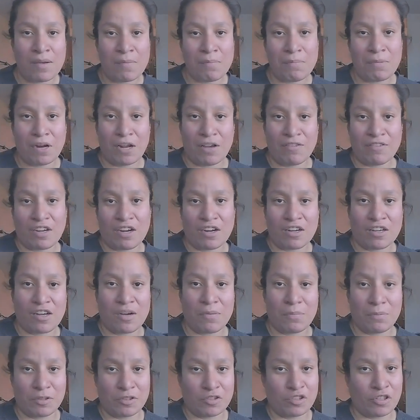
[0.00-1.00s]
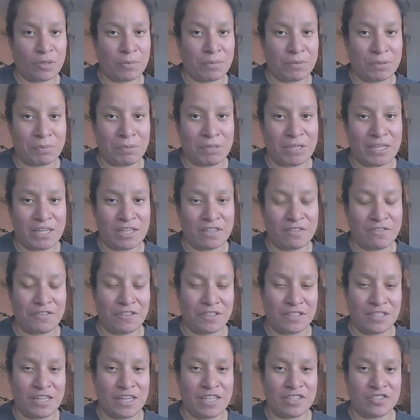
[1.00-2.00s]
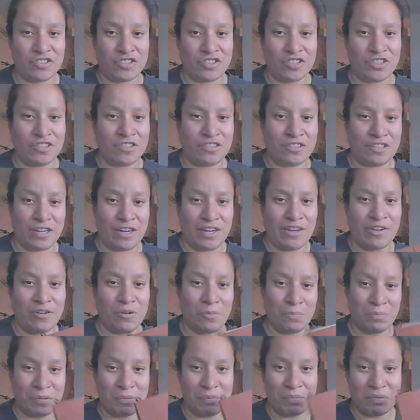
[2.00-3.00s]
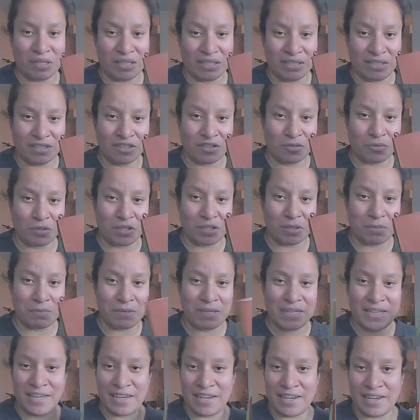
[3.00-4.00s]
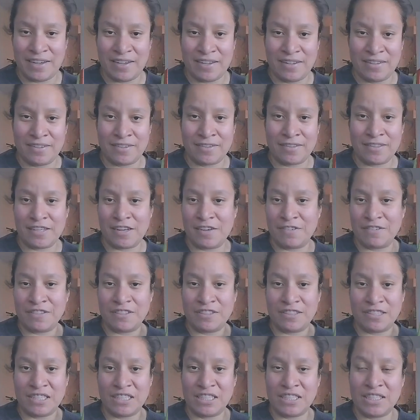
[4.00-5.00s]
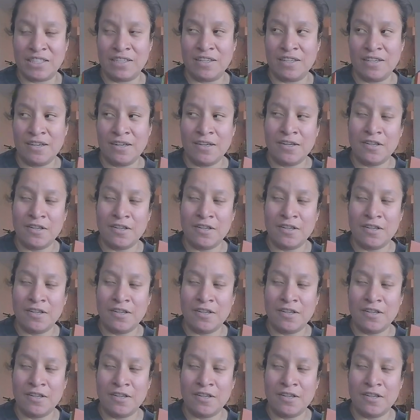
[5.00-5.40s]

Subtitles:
But I've got a couple trips planned for next year that I hope to bring this with me, and definitely